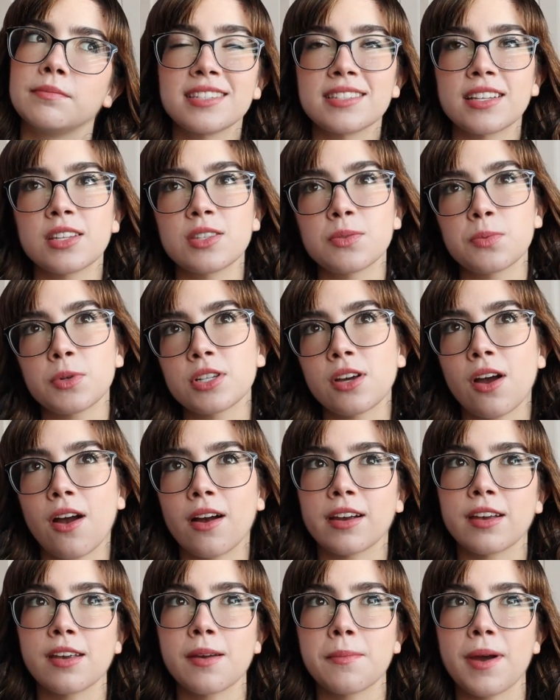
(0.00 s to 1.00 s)
since we're
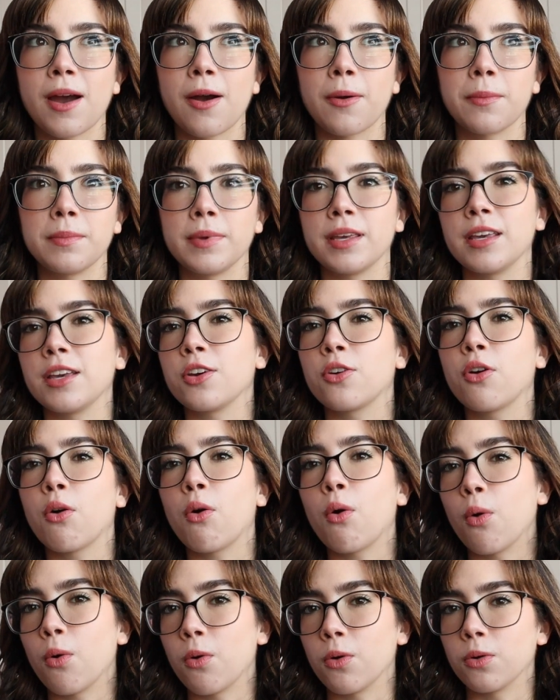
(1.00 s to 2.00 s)
talking about being
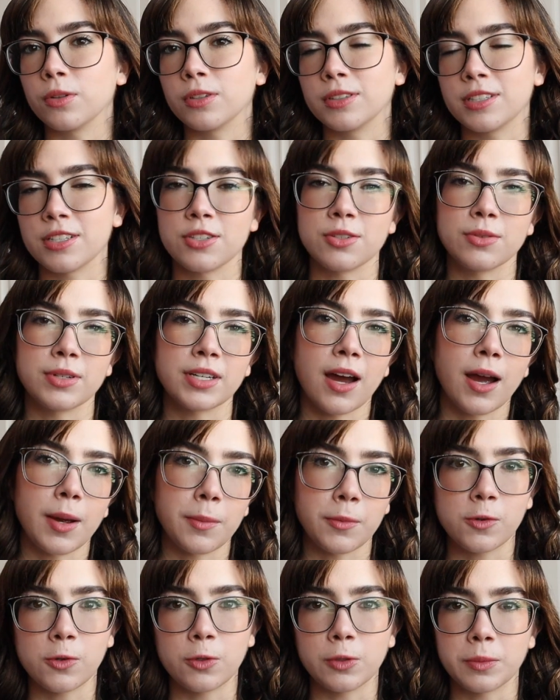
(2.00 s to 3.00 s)
cold and doing
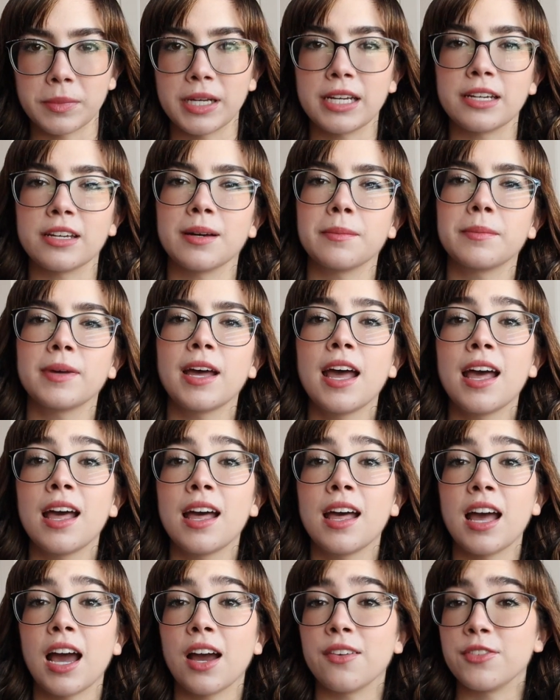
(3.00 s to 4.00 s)
I'm cold makeup,
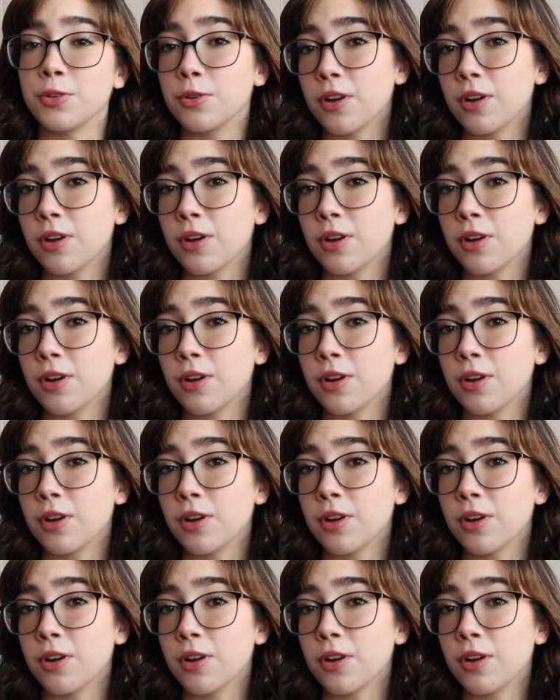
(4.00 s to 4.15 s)
have you